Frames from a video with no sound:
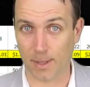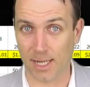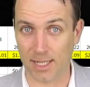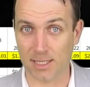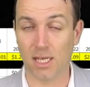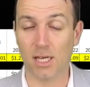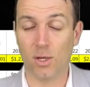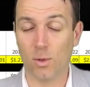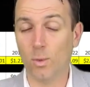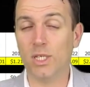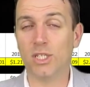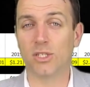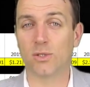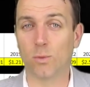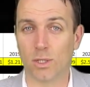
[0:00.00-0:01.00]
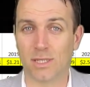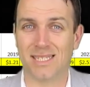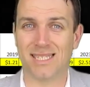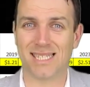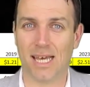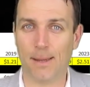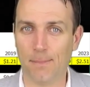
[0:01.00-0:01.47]
price, which is what
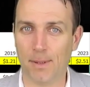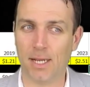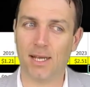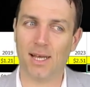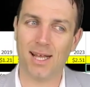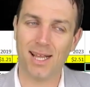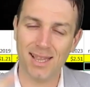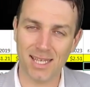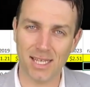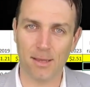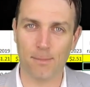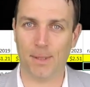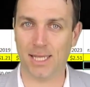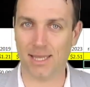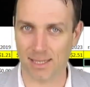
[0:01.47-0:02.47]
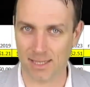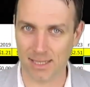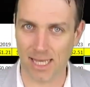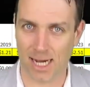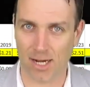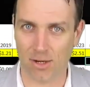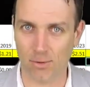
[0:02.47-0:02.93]
is happening a little bit
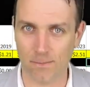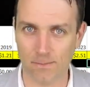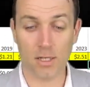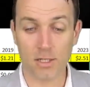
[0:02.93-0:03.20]
now.